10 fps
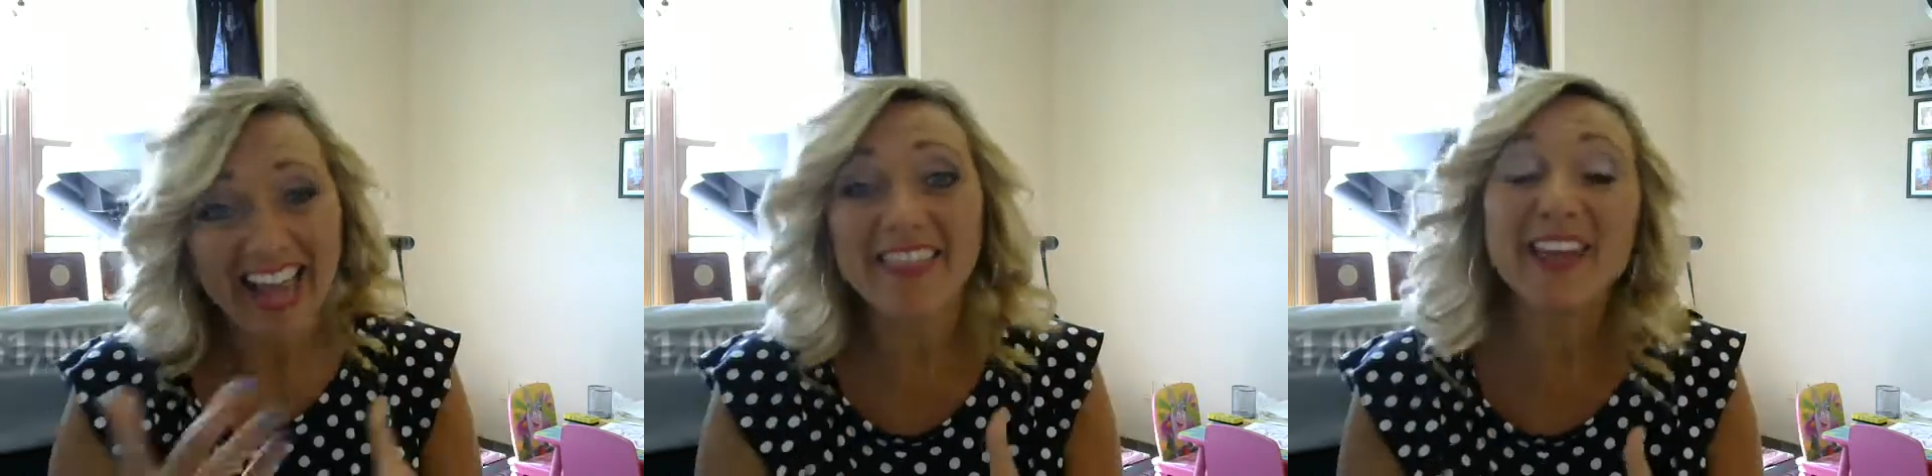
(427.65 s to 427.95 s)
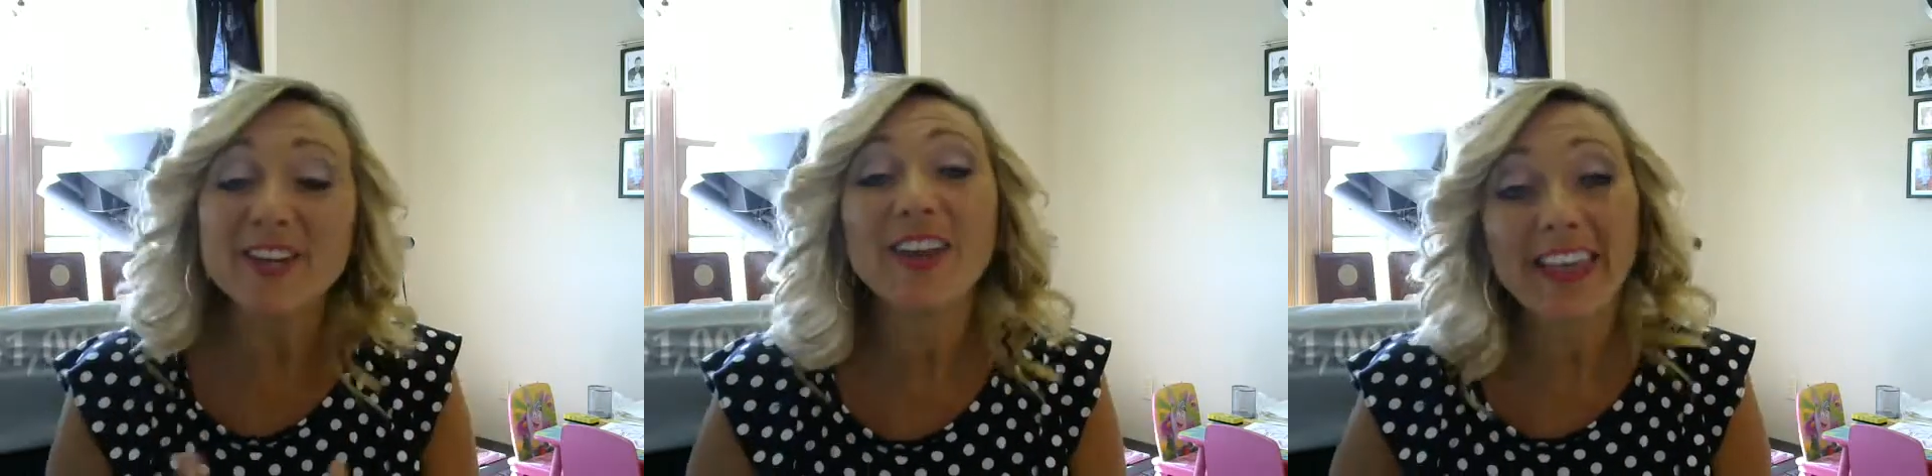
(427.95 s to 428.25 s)
And
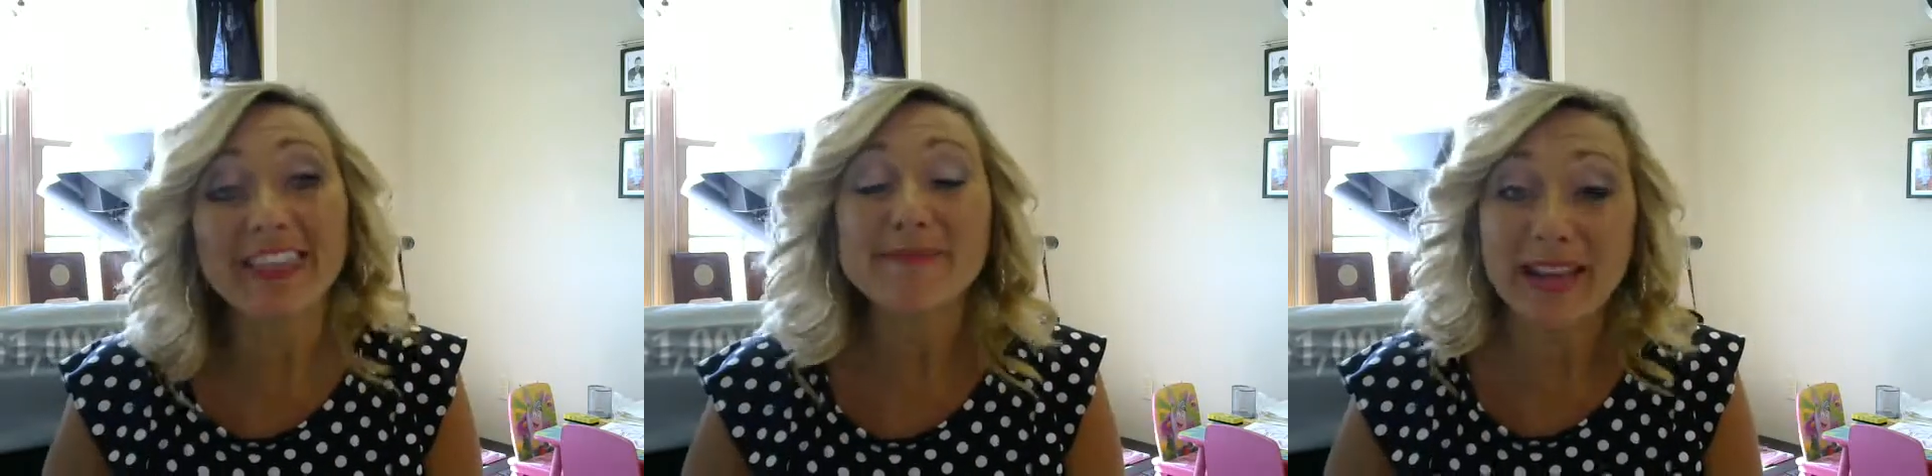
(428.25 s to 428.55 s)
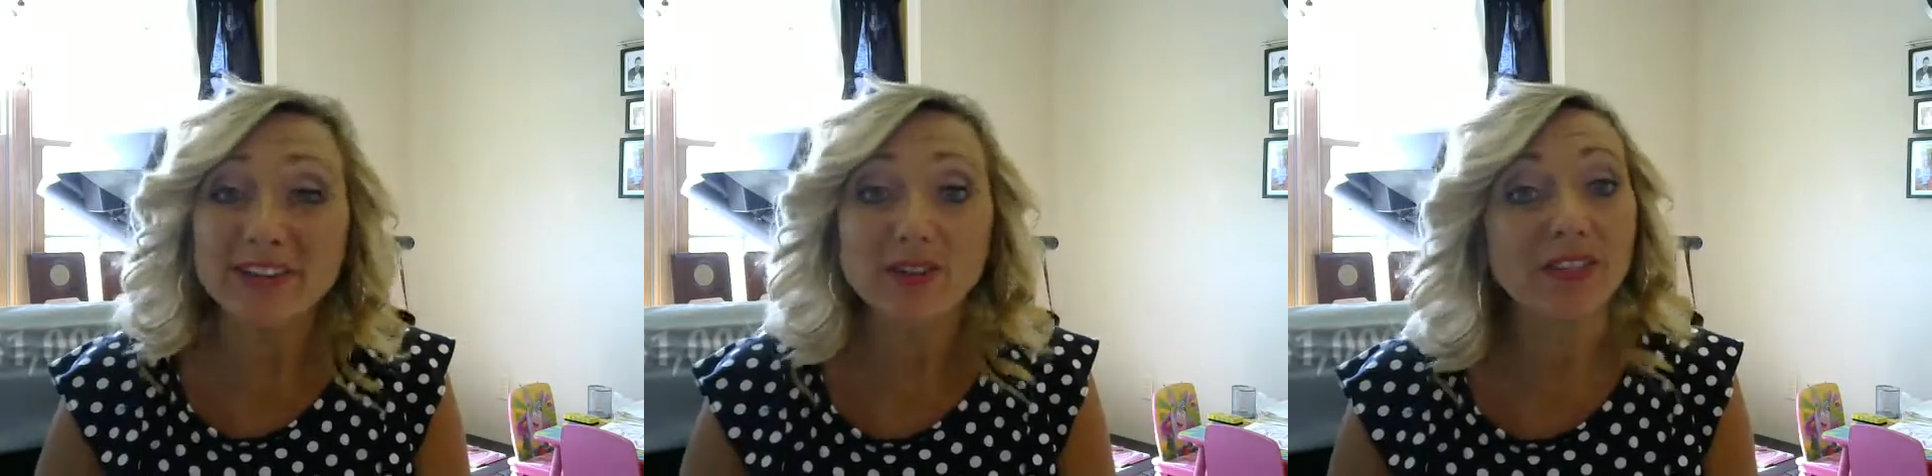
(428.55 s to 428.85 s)
then you let them
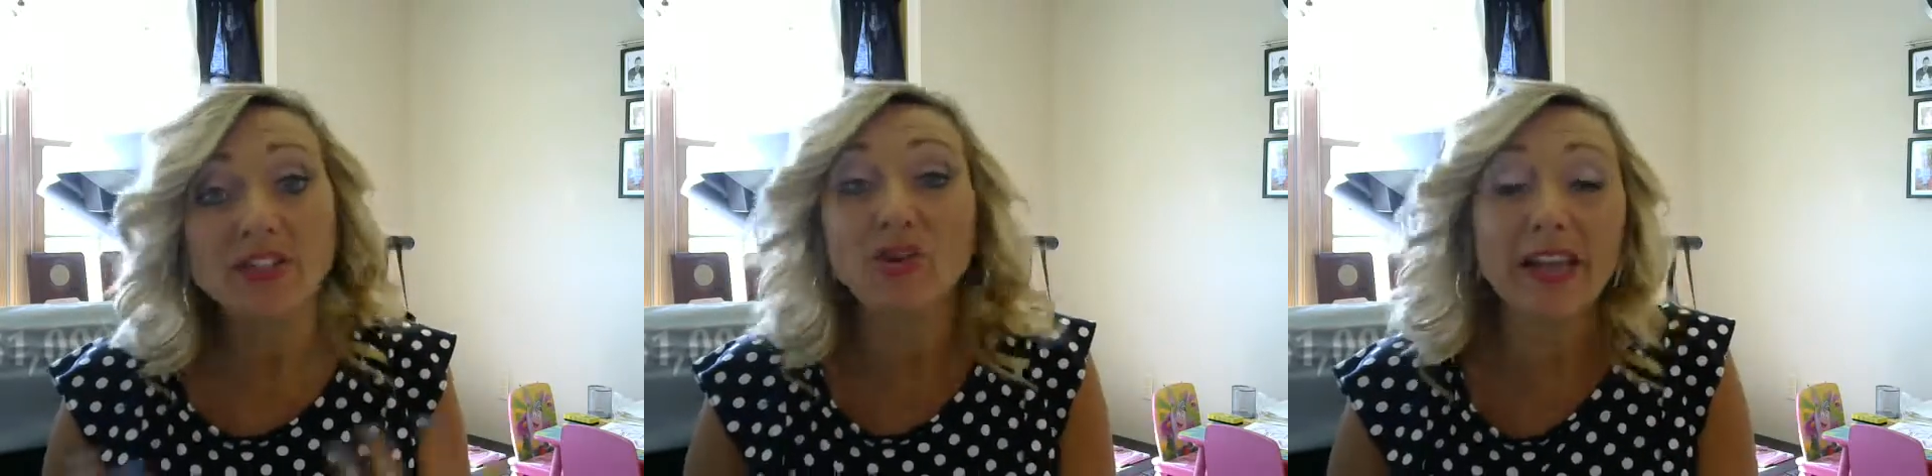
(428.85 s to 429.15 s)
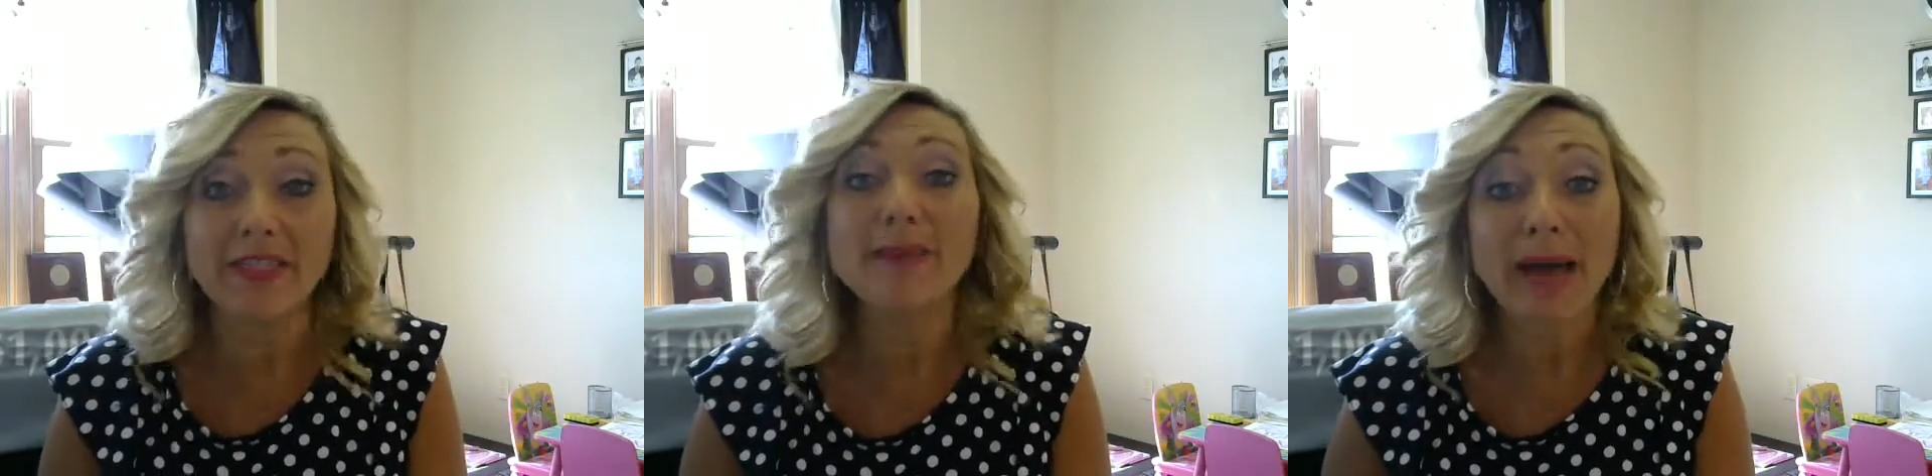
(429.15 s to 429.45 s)
answer. Then you
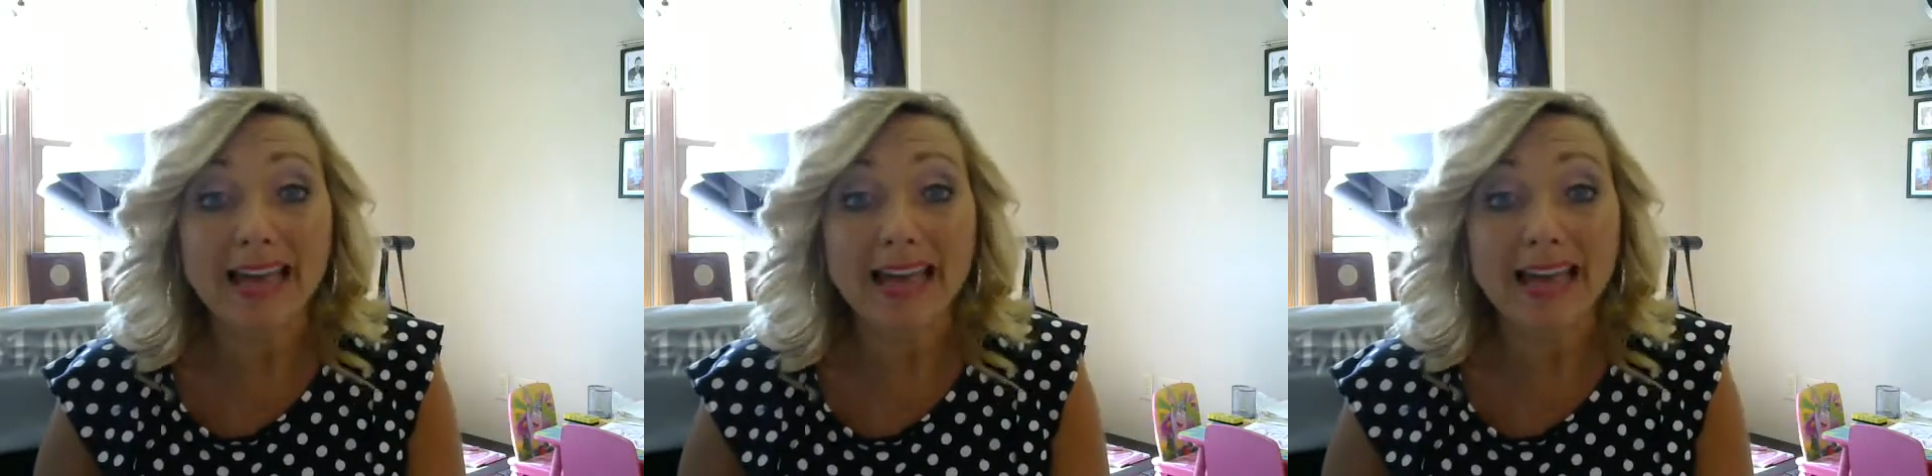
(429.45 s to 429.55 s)
let them